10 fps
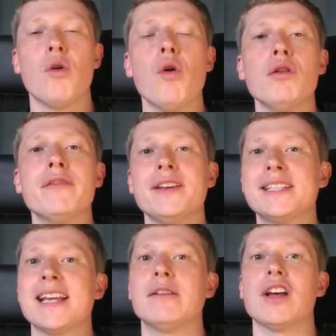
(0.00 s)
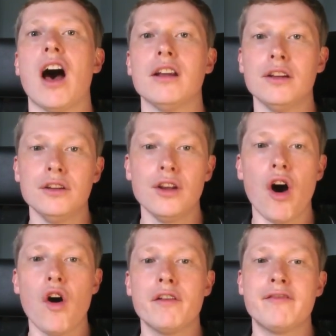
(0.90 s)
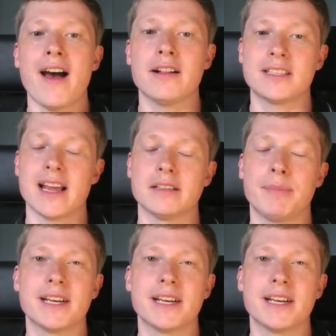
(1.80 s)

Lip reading: All of these sounds are long vowel sounds